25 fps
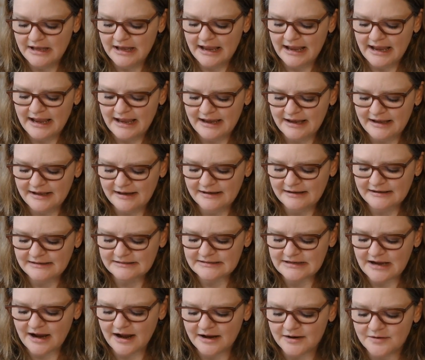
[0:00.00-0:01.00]
and
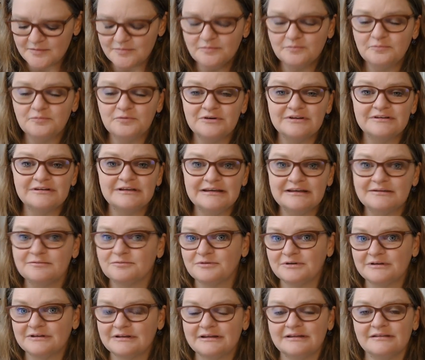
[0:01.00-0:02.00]
I really,
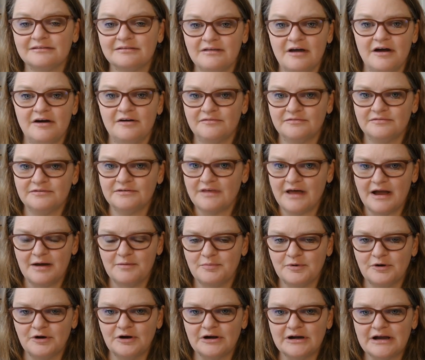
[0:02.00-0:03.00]
really loved that book.